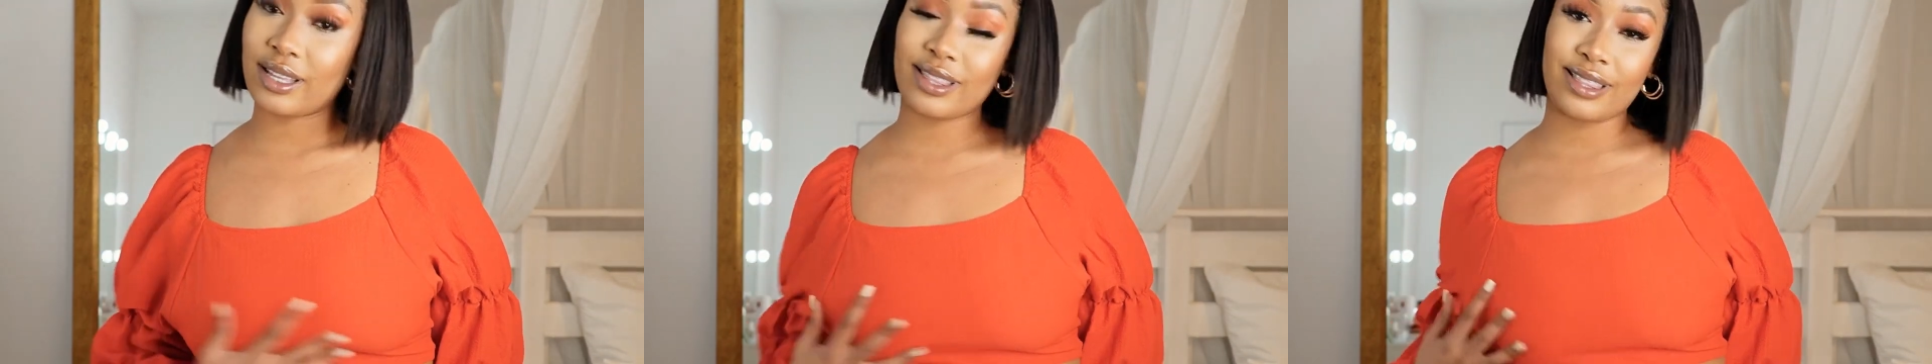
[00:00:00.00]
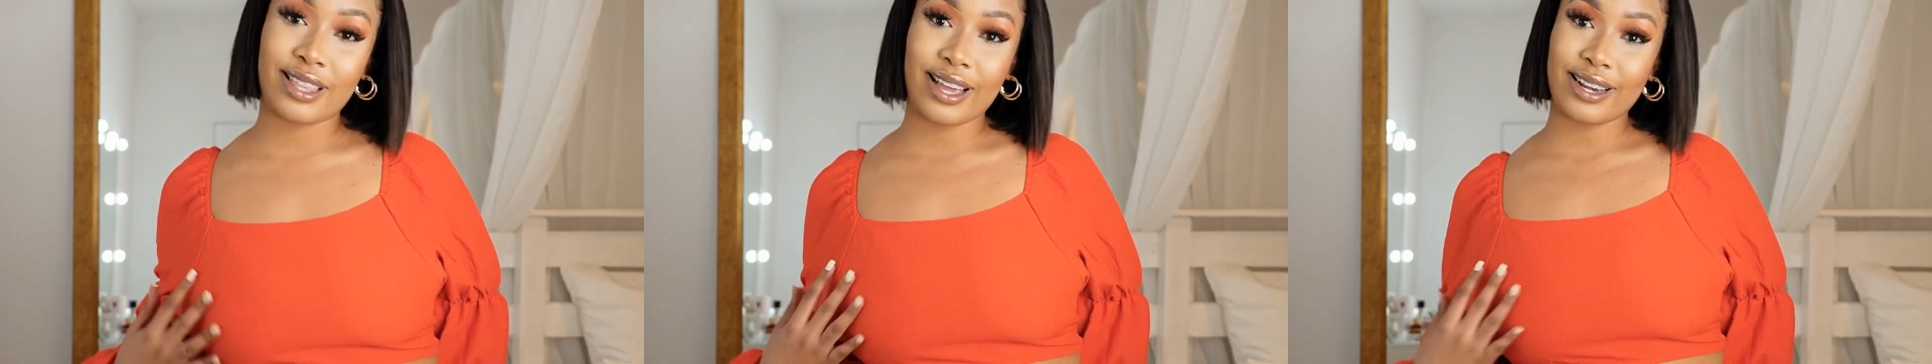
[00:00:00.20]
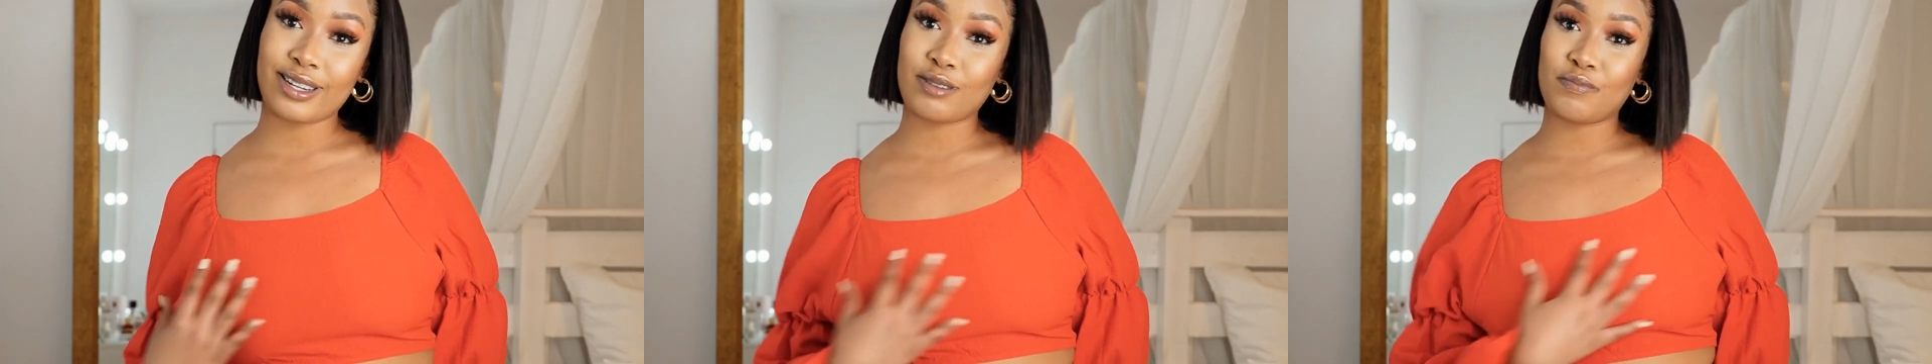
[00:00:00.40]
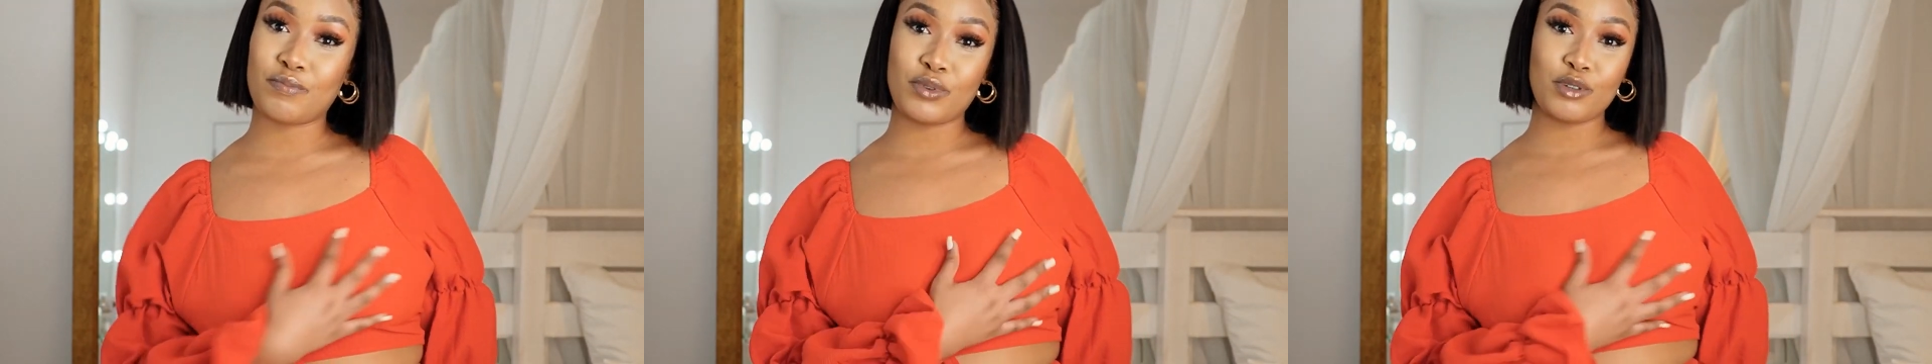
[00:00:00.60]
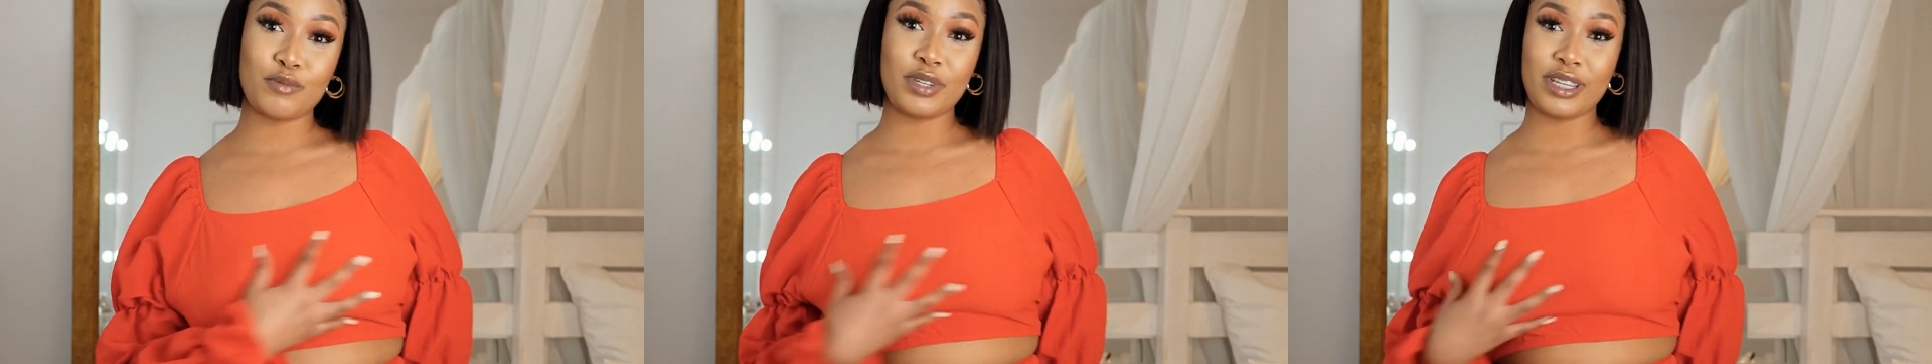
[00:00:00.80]
that
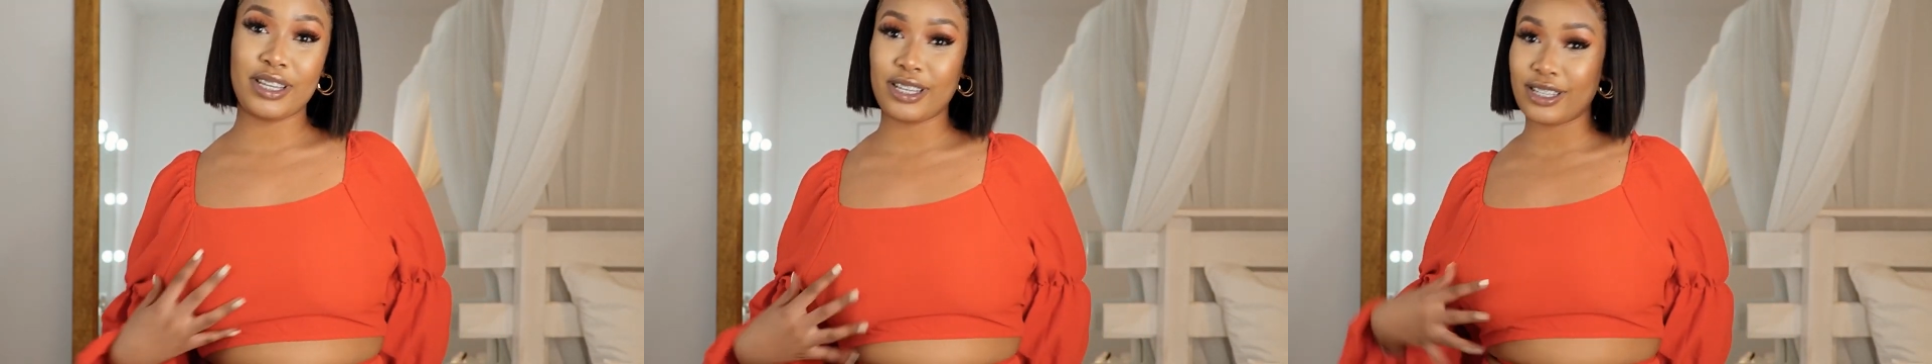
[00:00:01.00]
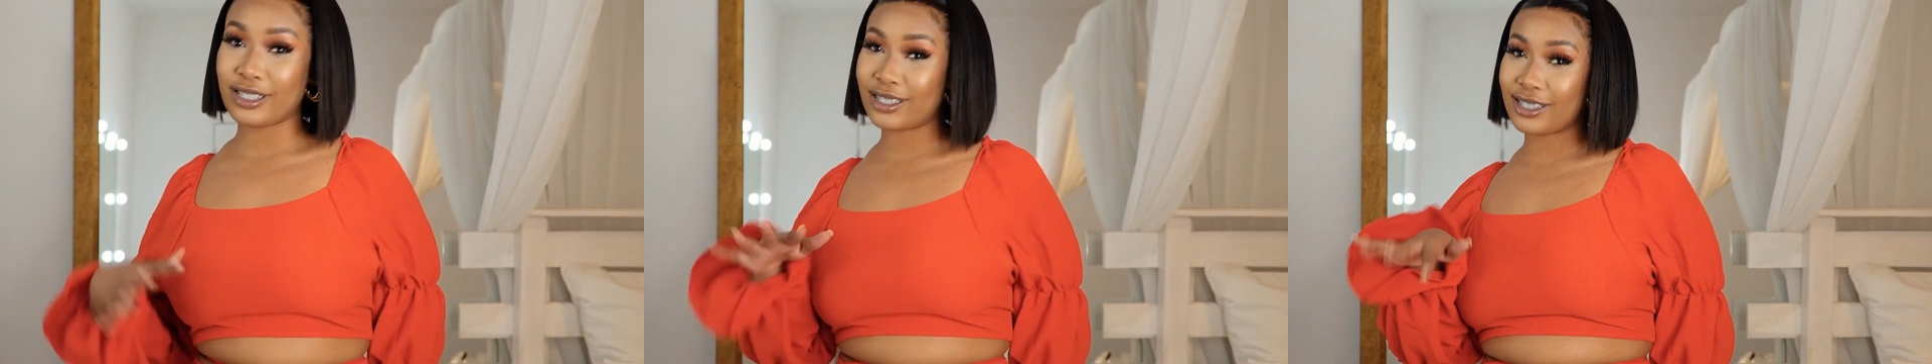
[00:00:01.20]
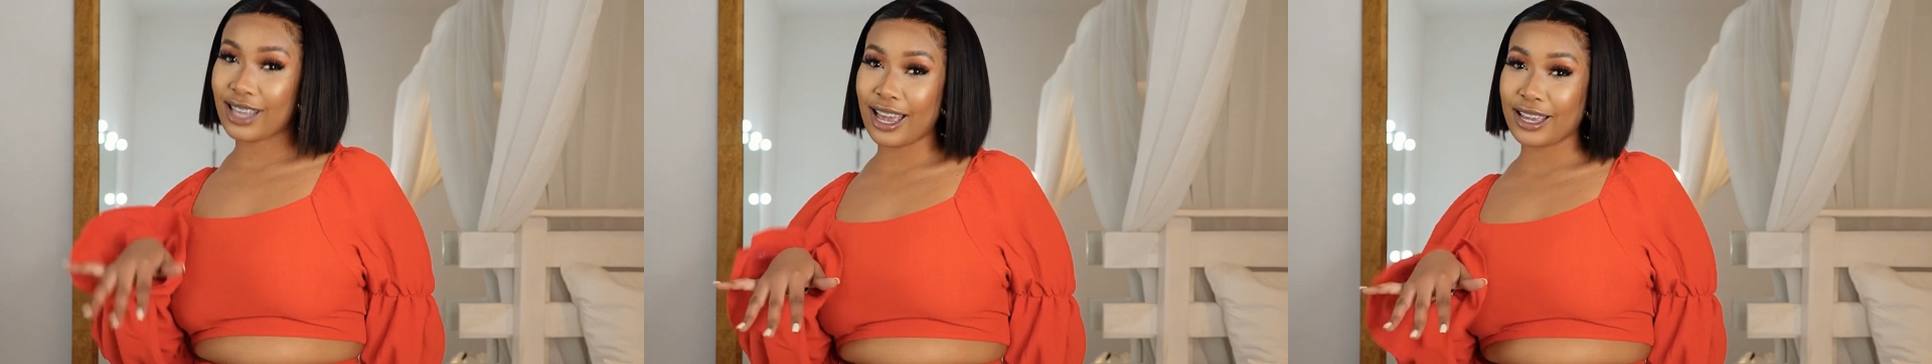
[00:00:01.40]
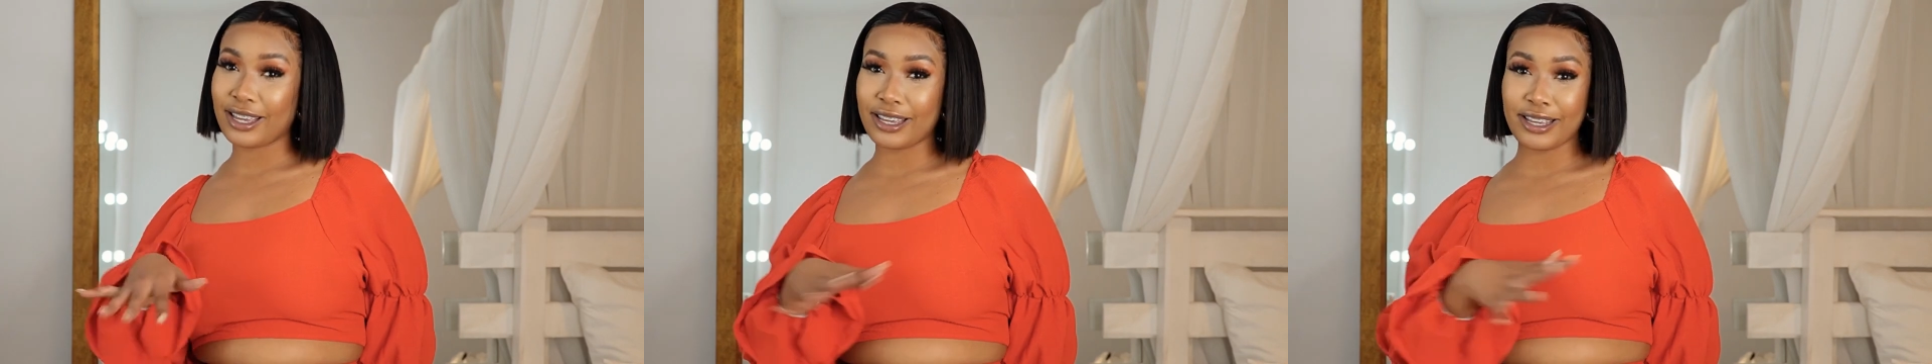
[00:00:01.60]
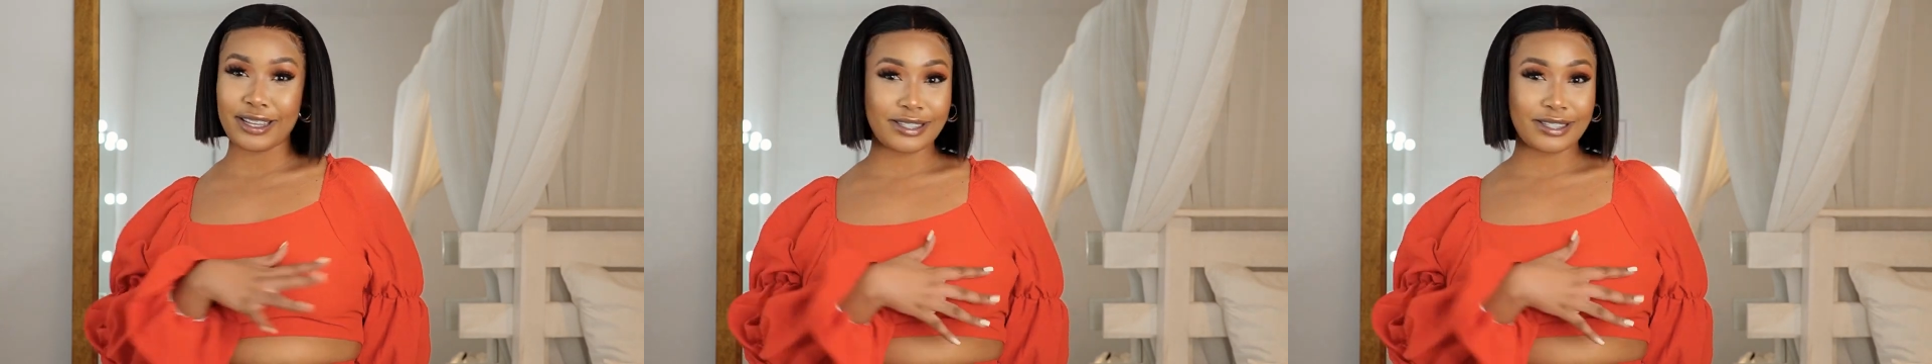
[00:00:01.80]
booby saggy